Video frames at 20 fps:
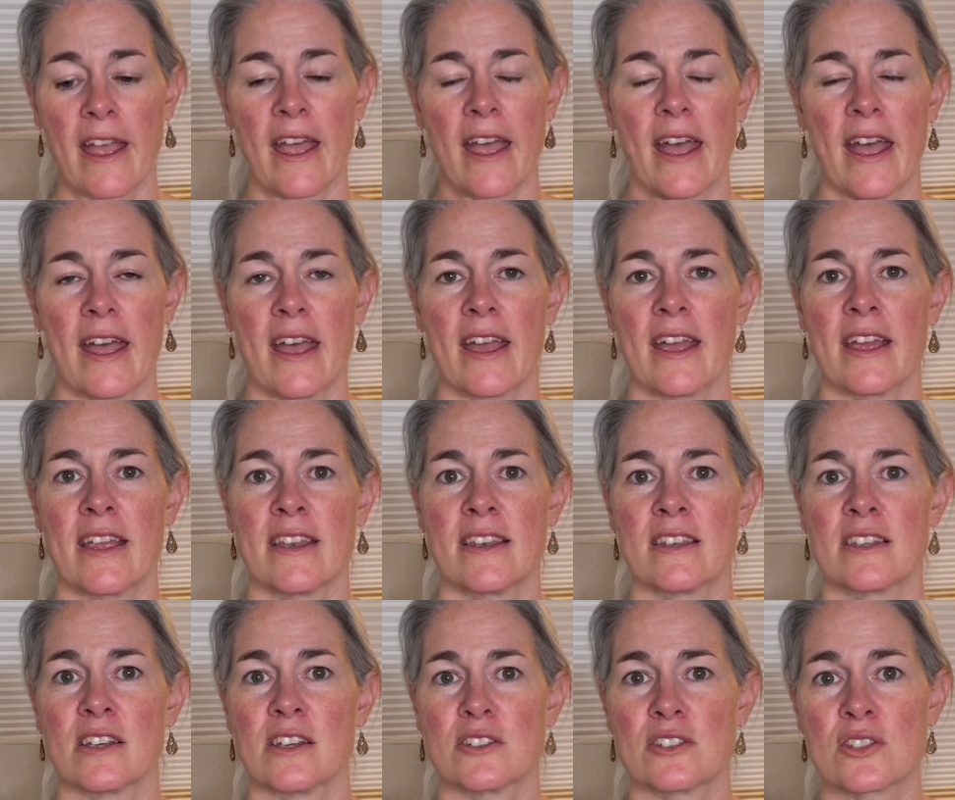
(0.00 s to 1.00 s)

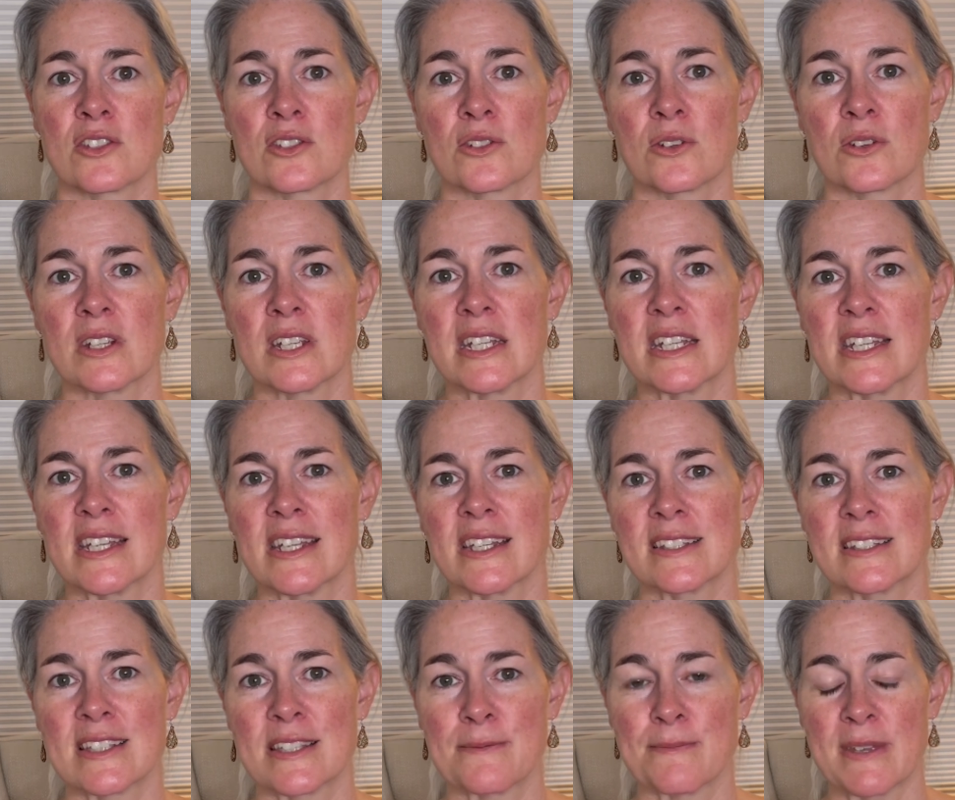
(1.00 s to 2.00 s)
And SCREE,
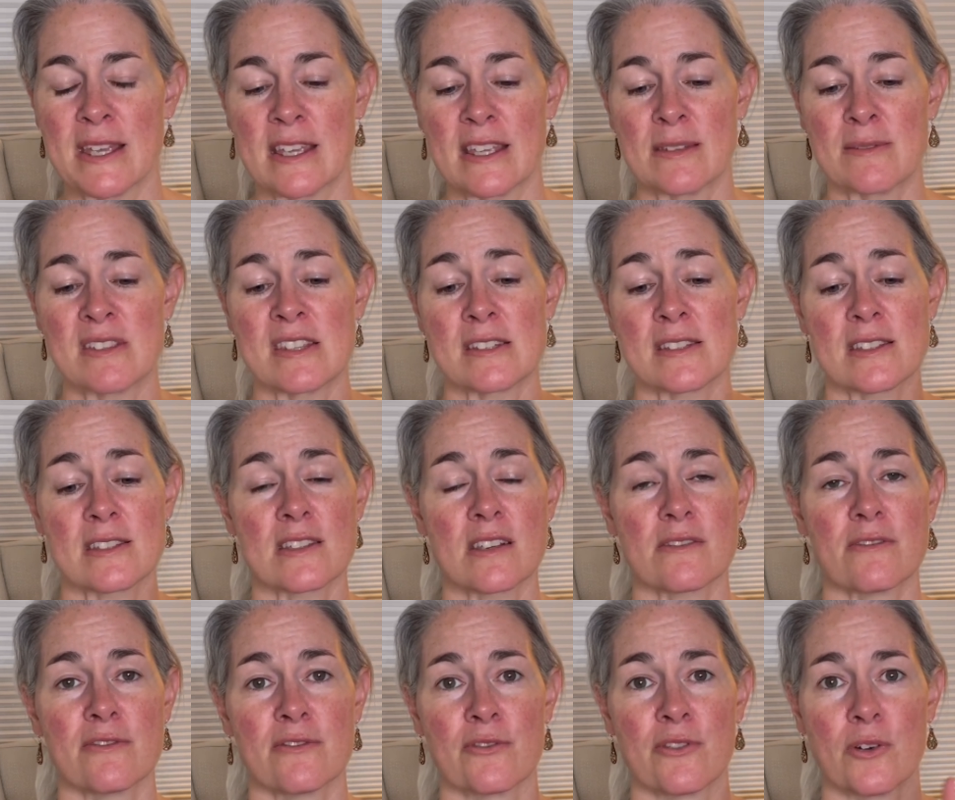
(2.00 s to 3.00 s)
to me, this is a
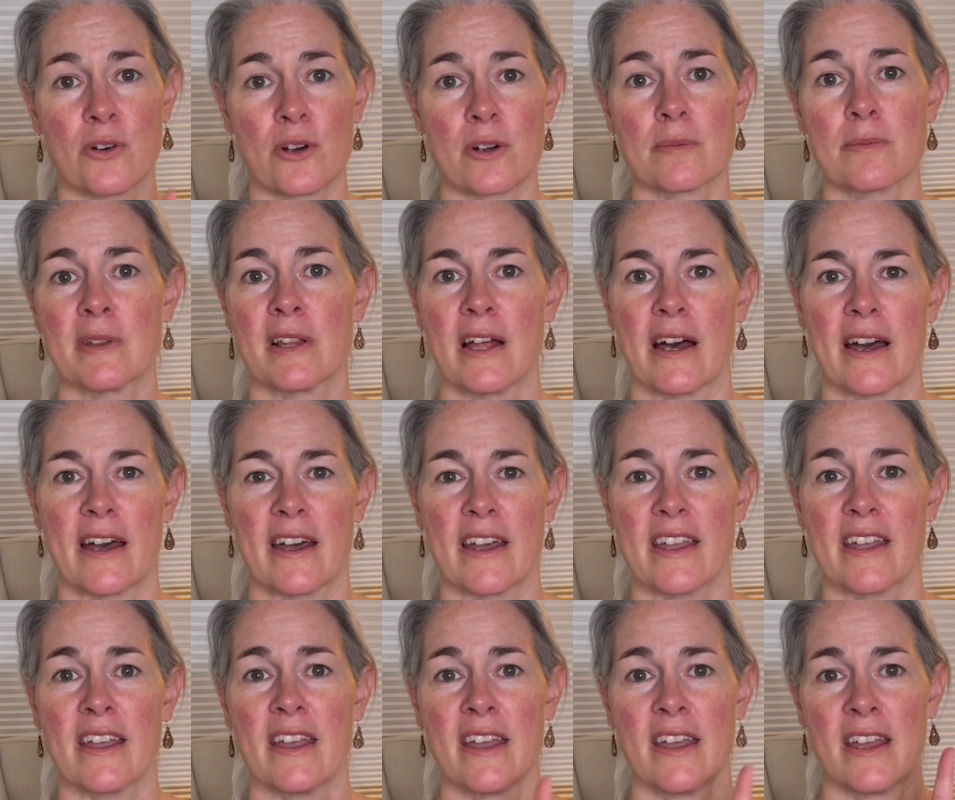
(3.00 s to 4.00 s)

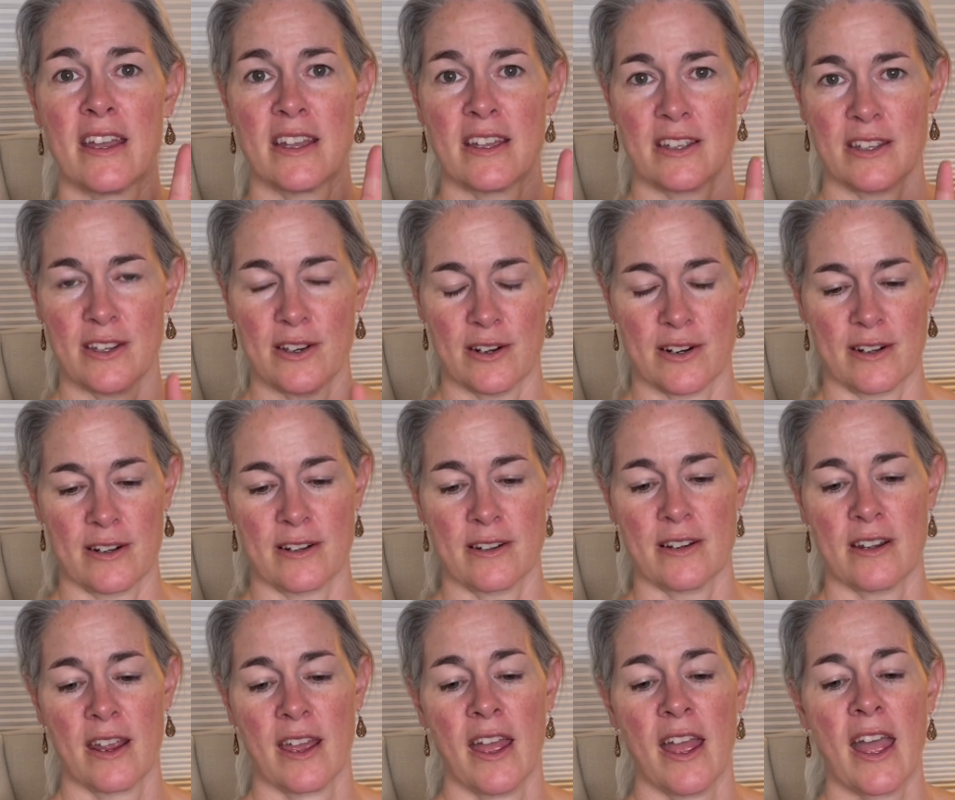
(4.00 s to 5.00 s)
4-ply
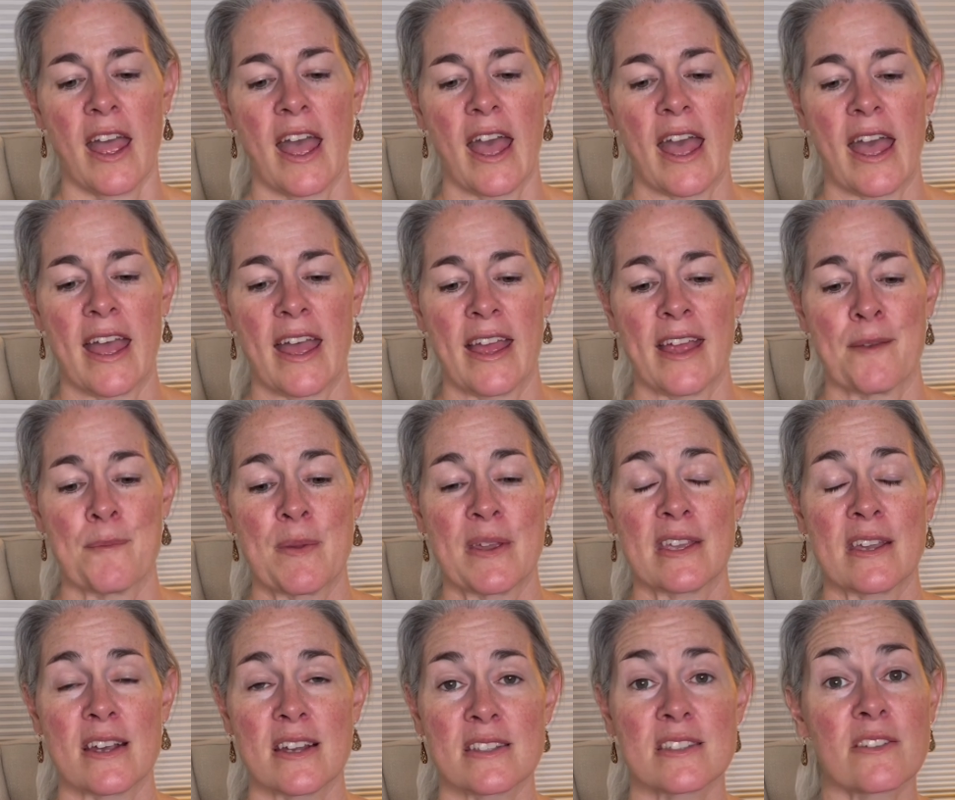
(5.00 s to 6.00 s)
yarn, and
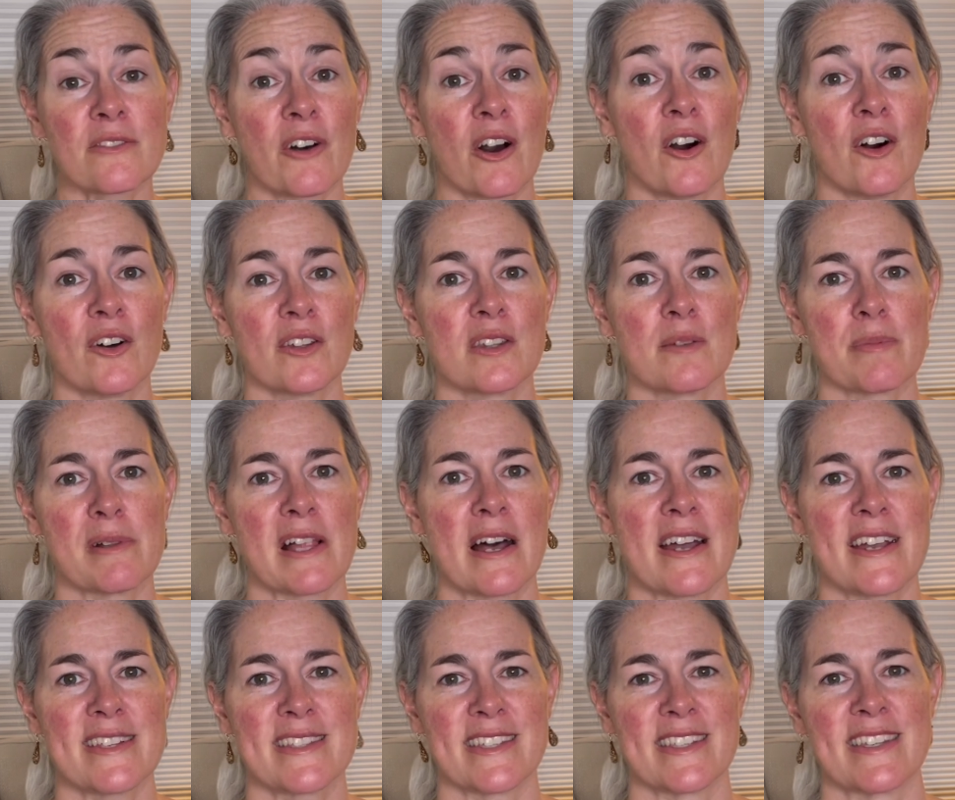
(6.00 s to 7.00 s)
because of all the
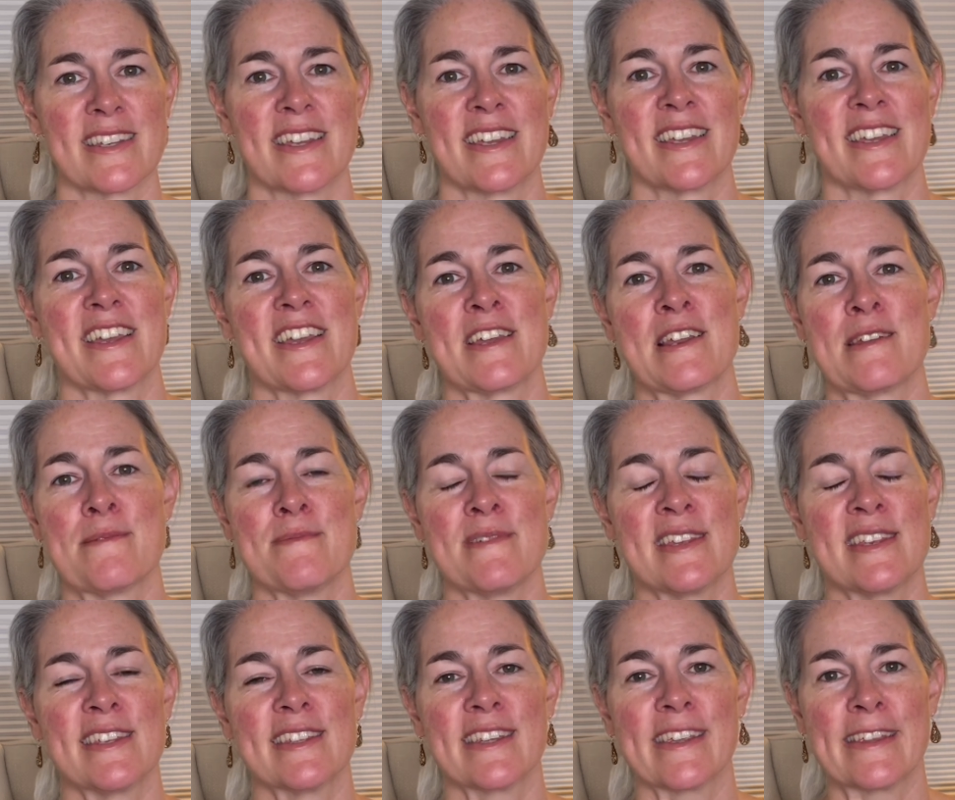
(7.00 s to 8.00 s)
plies in it, it
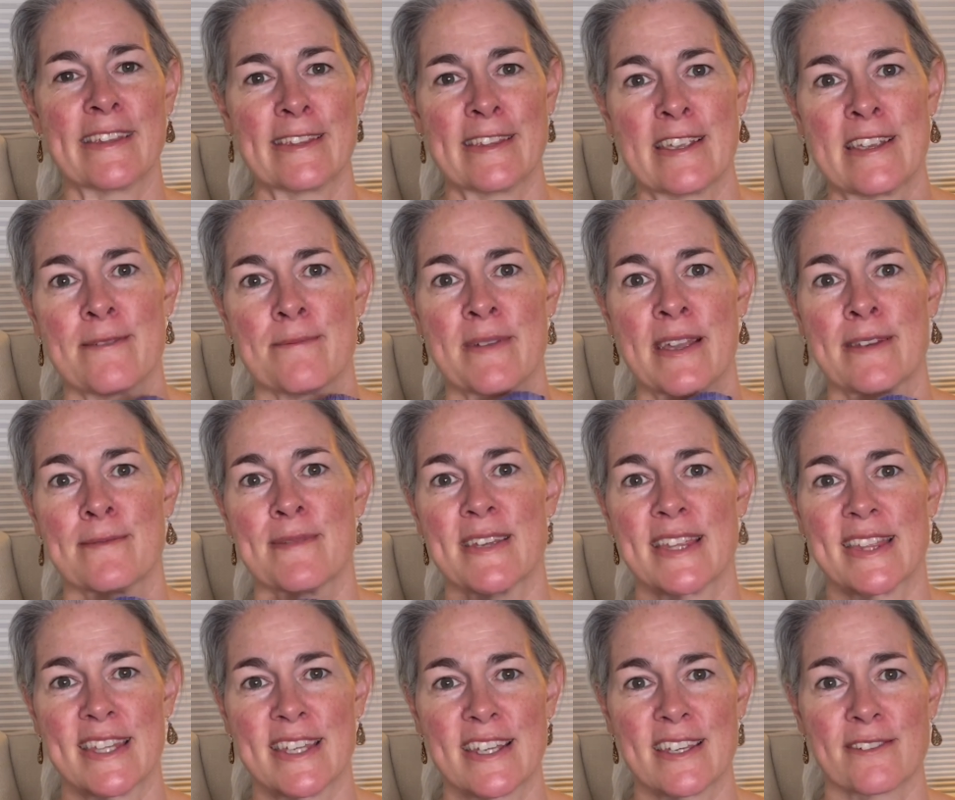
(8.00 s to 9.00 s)
immediately made me
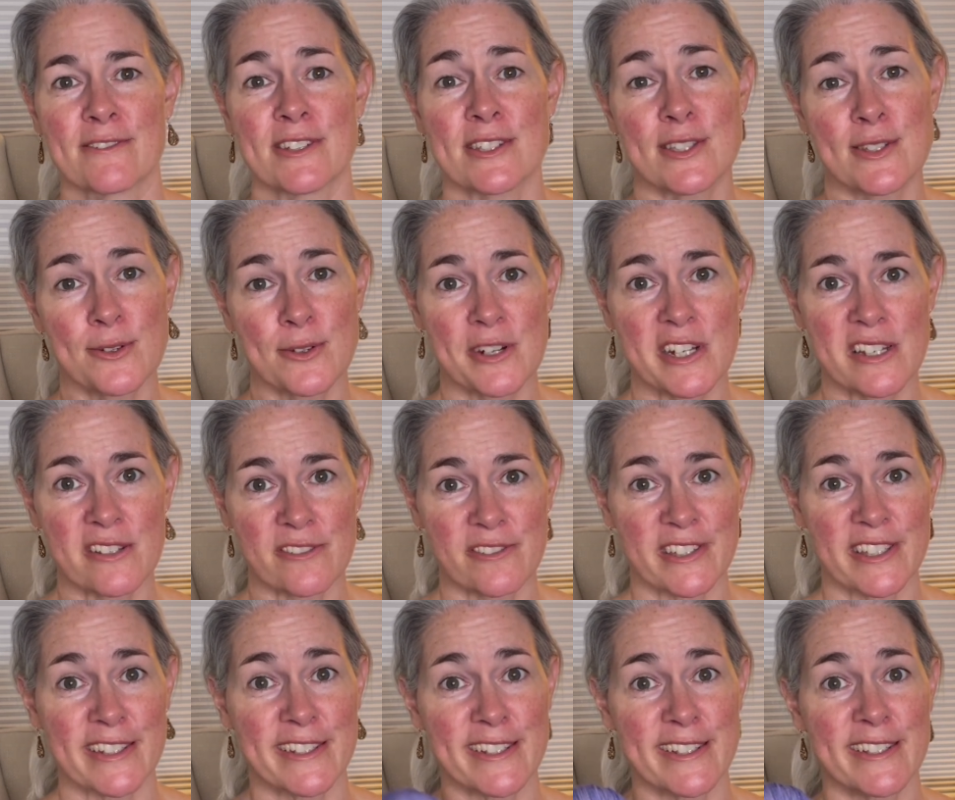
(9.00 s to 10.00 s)
think of a SCREE
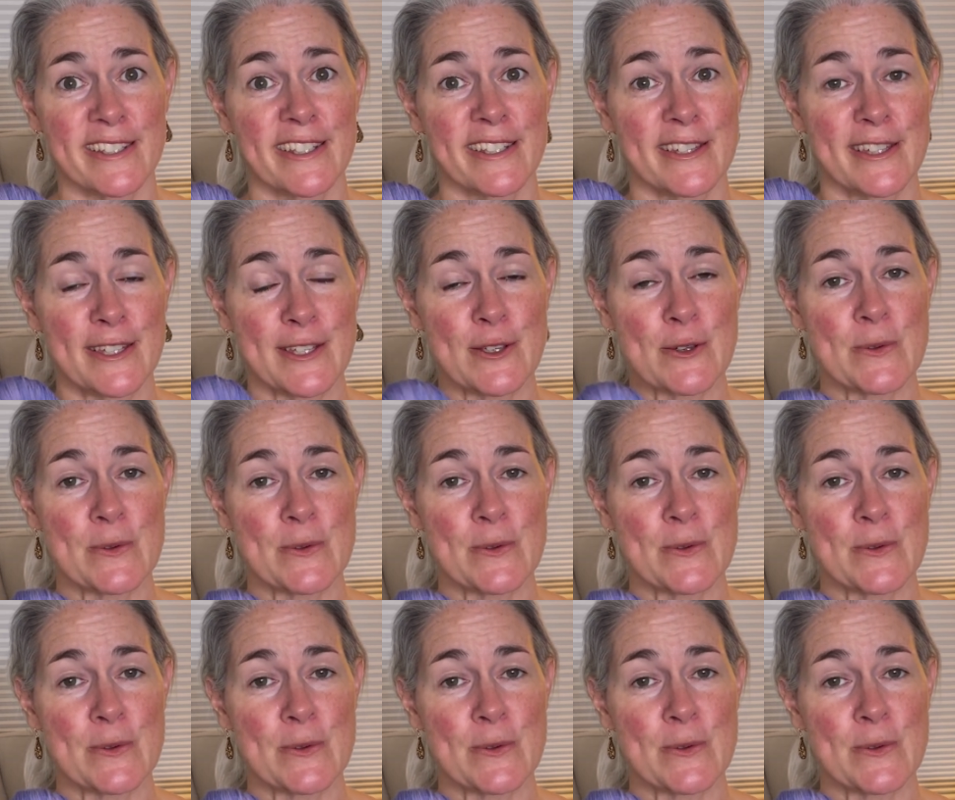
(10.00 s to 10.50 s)
field that you